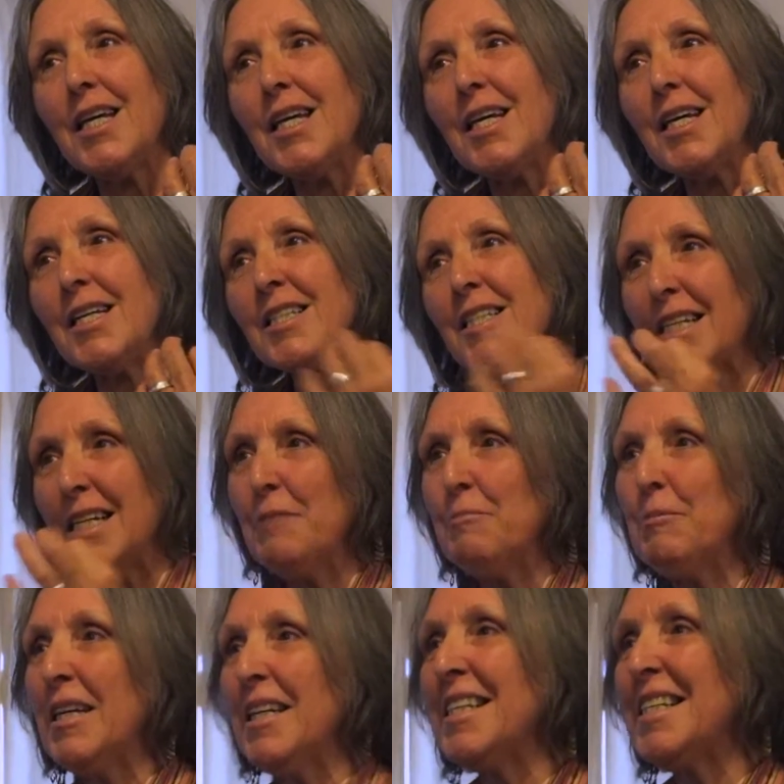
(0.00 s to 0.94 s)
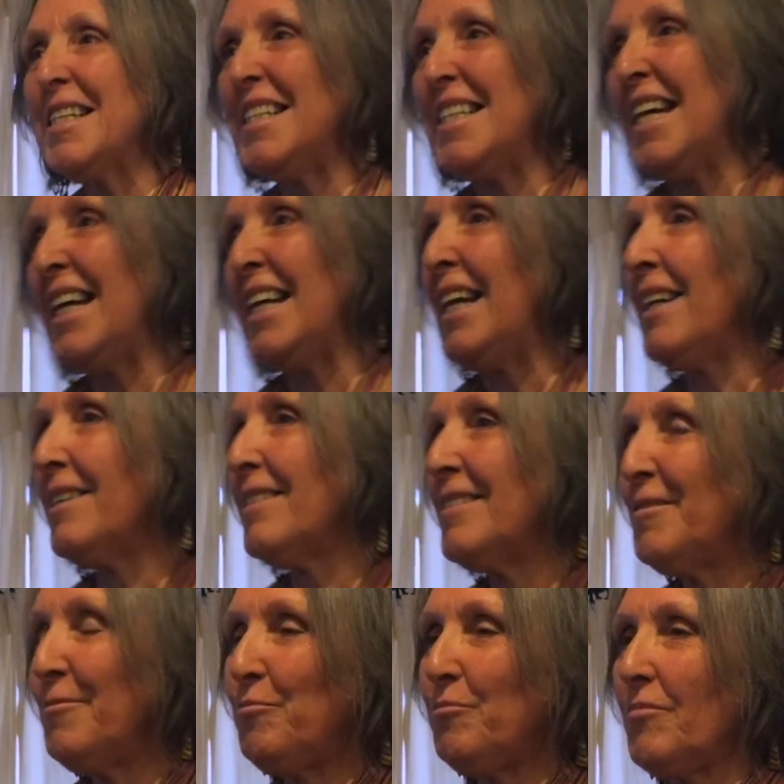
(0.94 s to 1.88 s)
is that I'm kinesthetic,
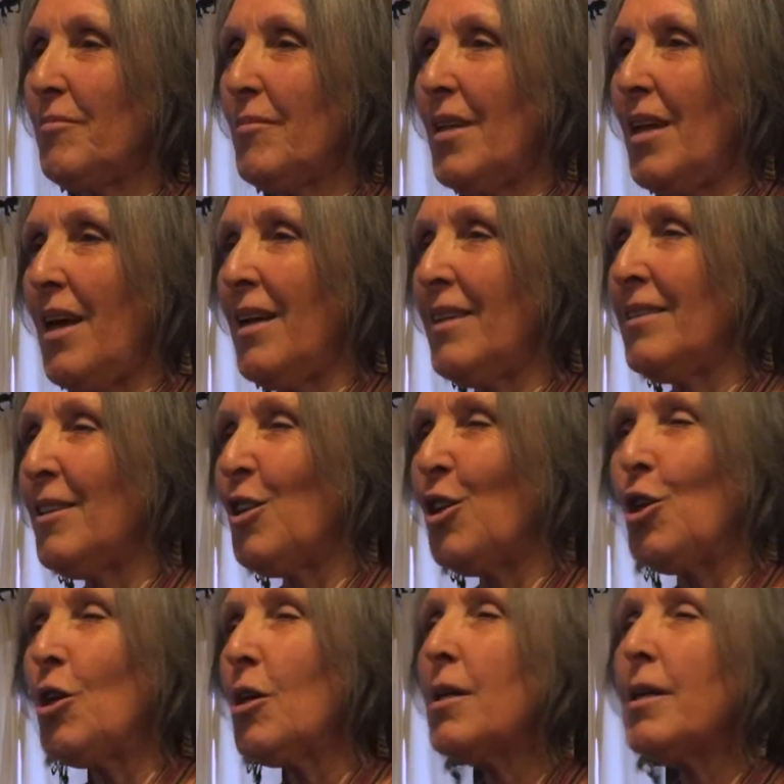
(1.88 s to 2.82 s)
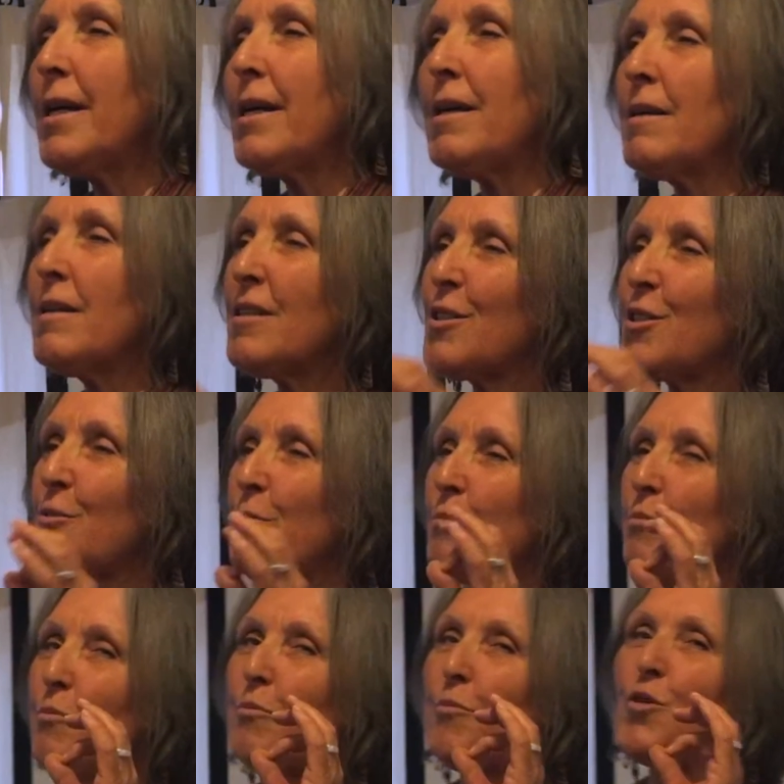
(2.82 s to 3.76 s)
and learning
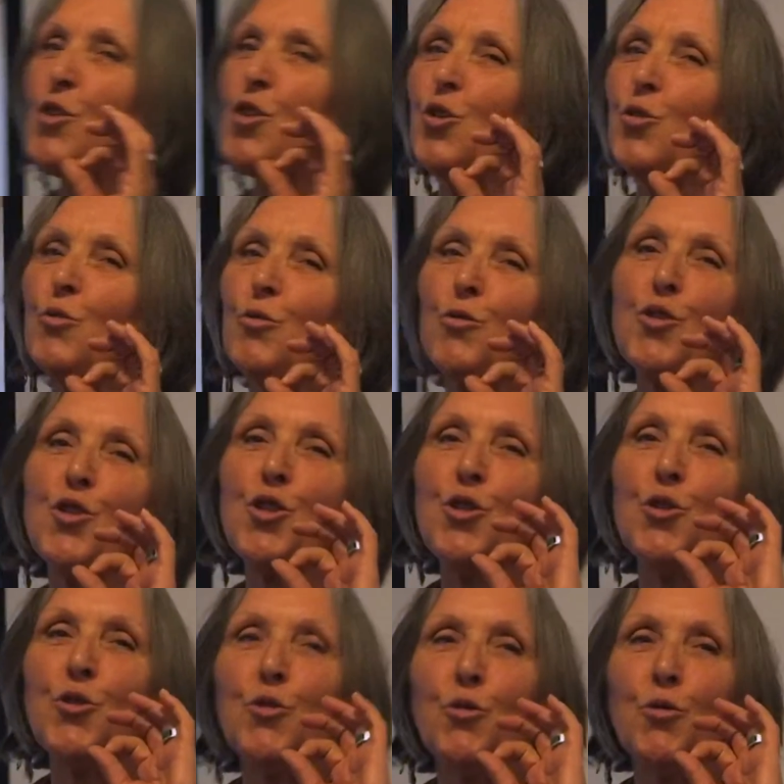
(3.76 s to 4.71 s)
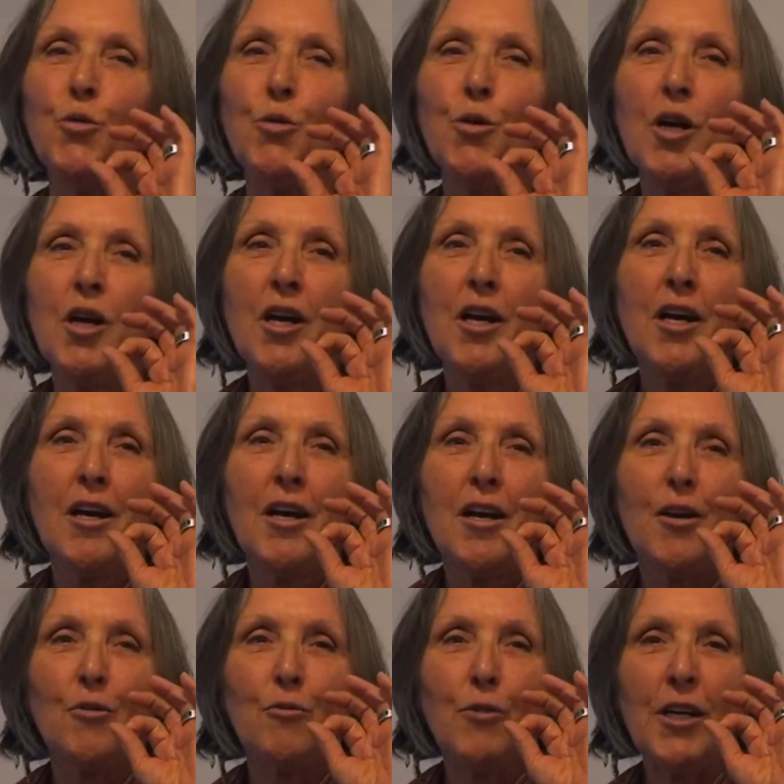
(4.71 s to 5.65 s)
to
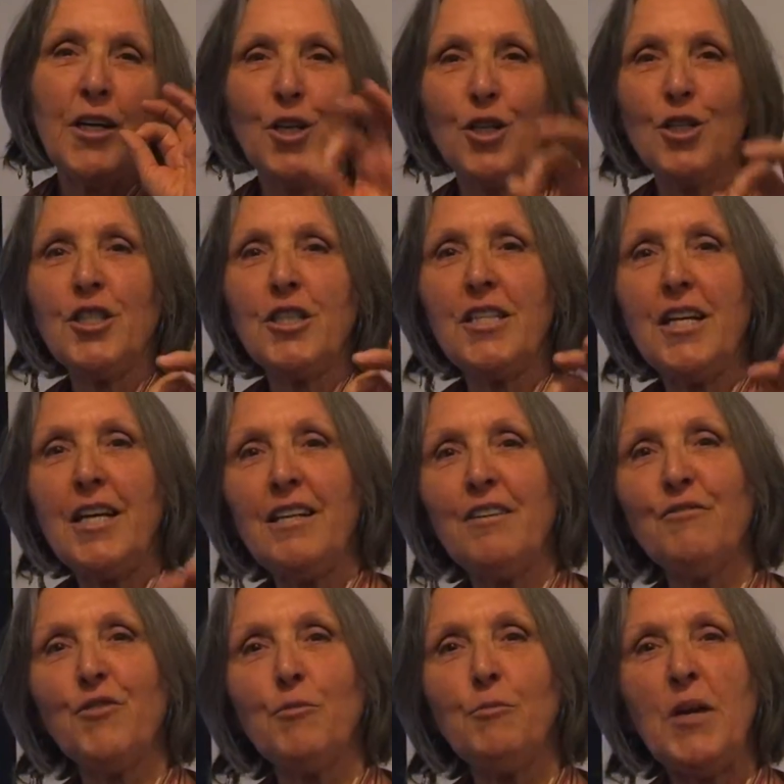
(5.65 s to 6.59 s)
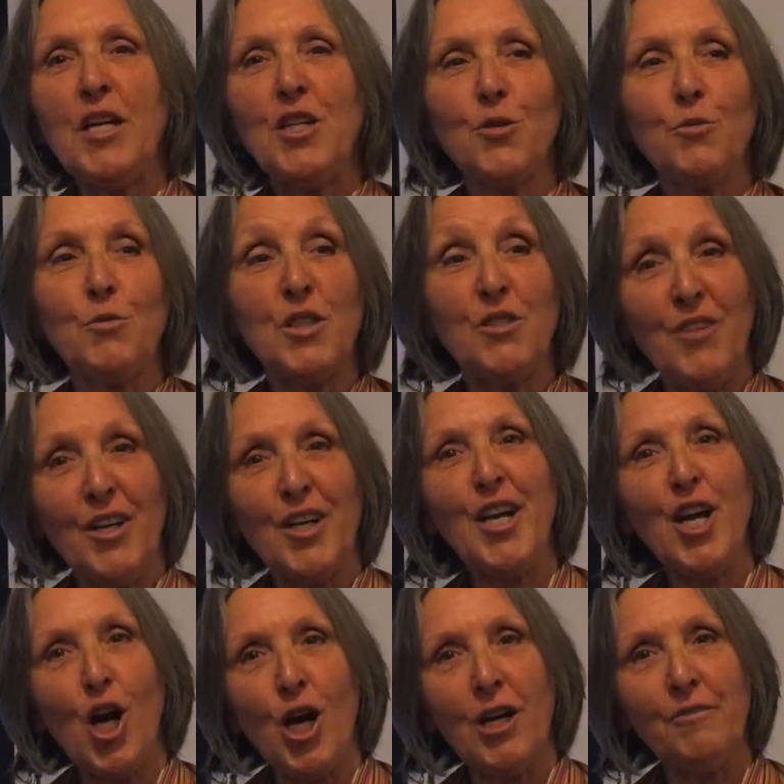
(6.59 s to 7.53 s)
regurgitate information was very
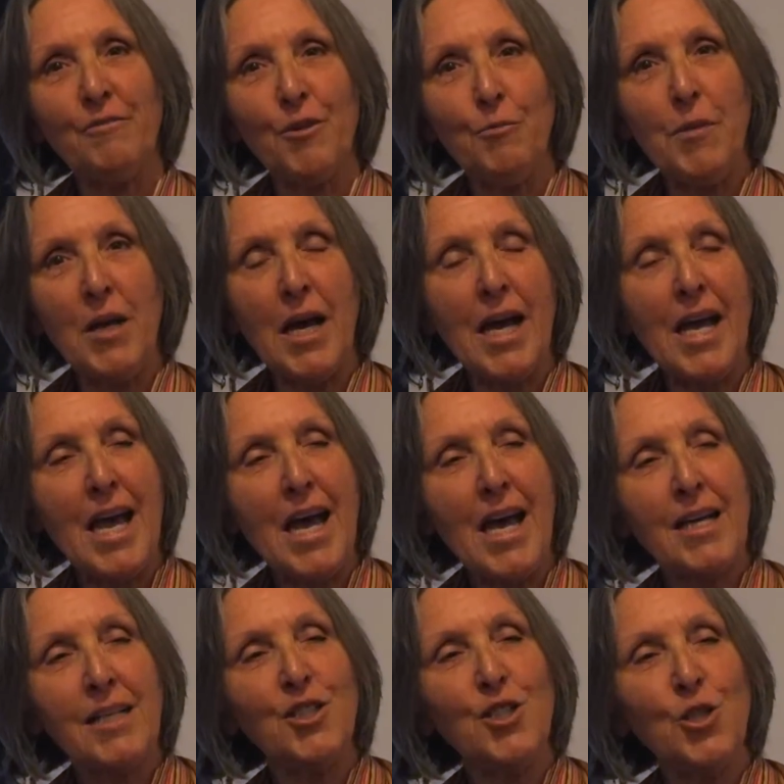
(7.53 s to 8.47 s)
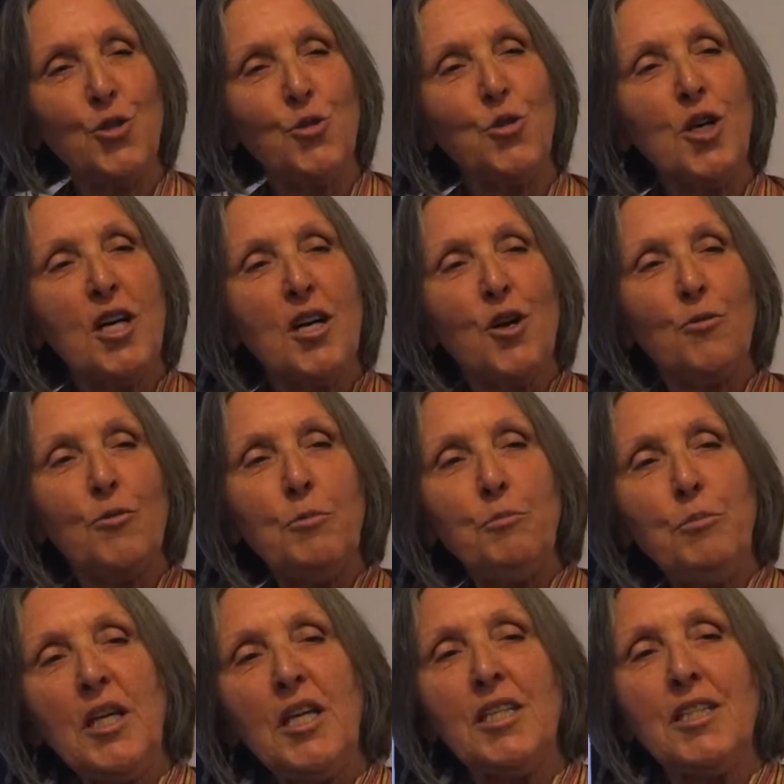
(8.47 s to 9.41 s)
hard for me. I had to
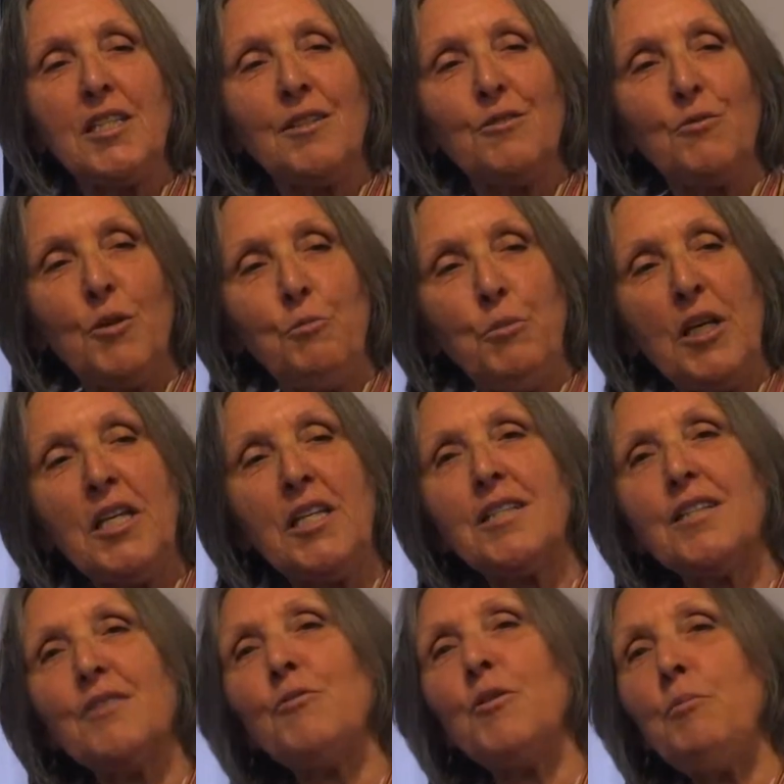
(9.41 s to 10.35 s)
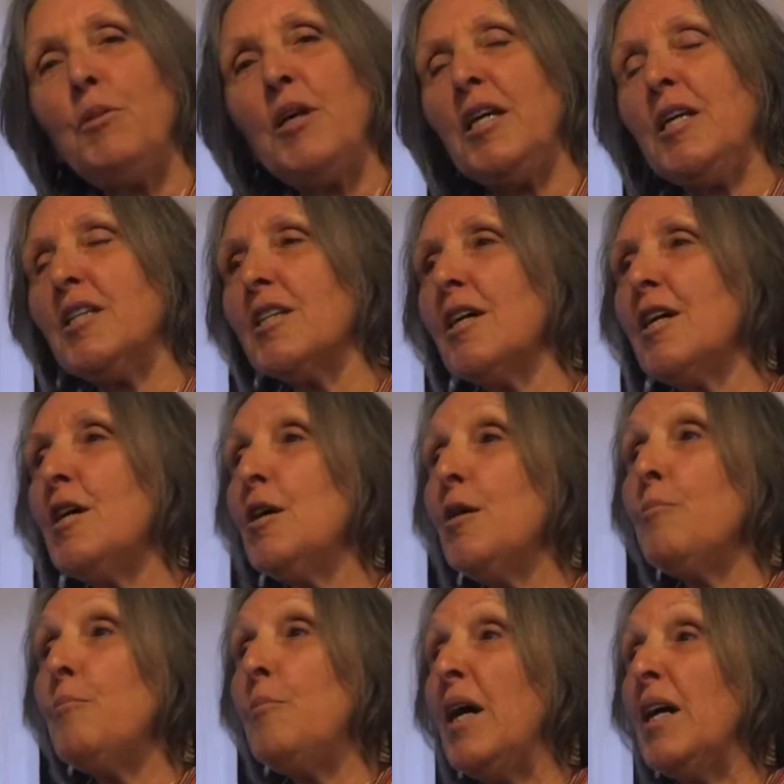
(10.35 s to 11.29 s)
repeat and repeat and repeat.
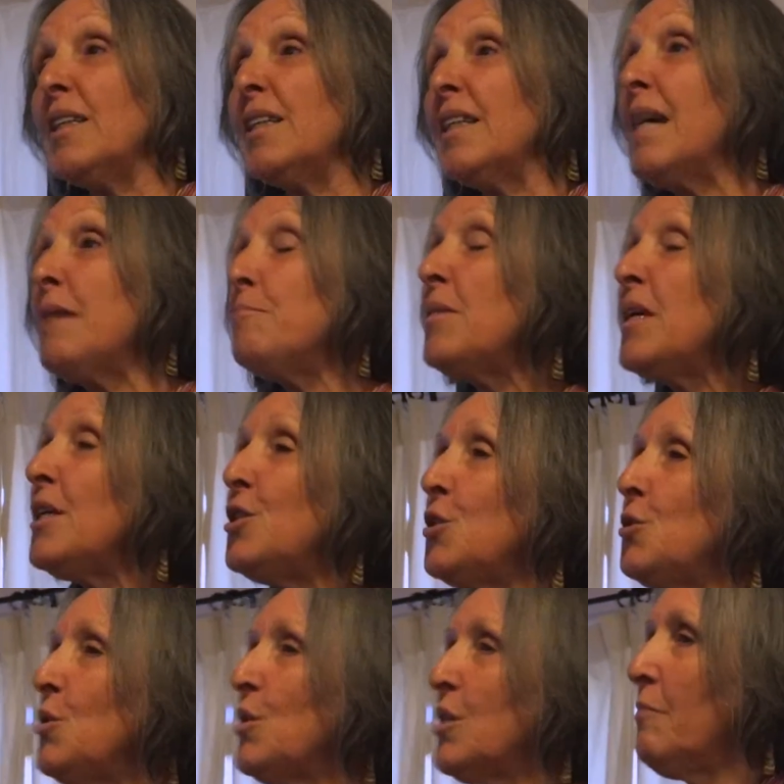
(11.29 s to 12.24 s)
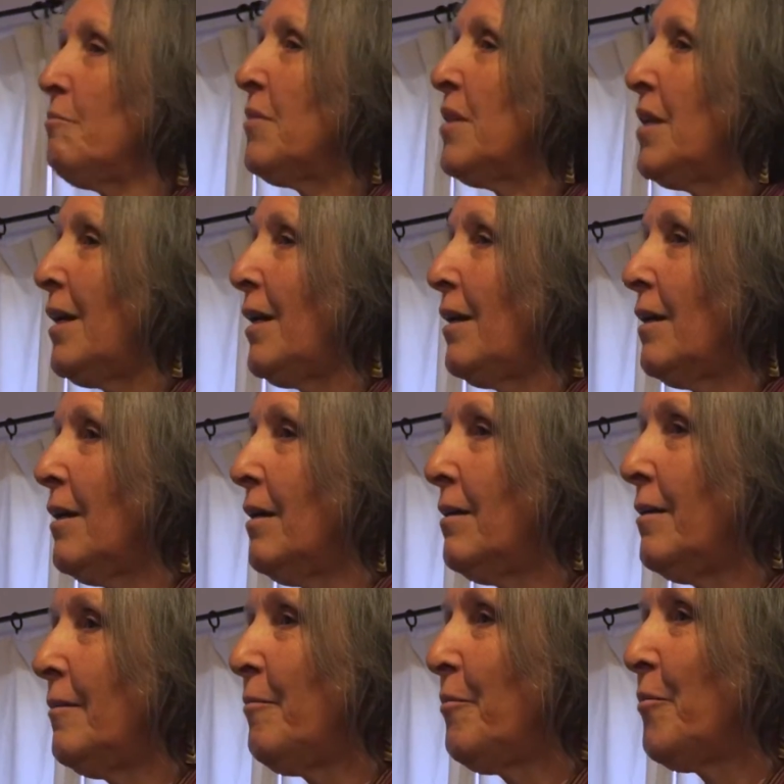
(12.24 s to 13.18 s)
But let me do something.
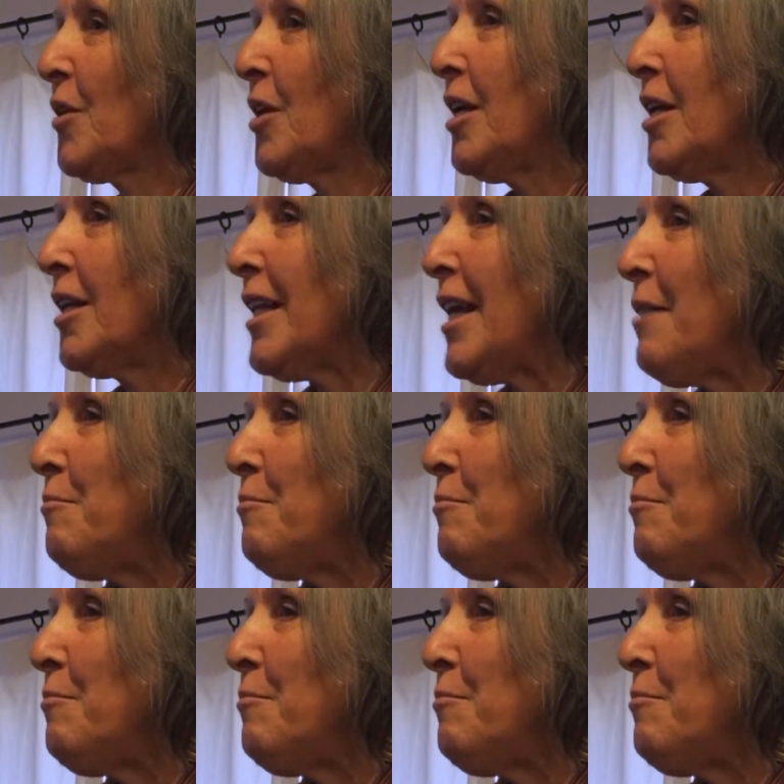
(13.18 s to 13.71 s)
Let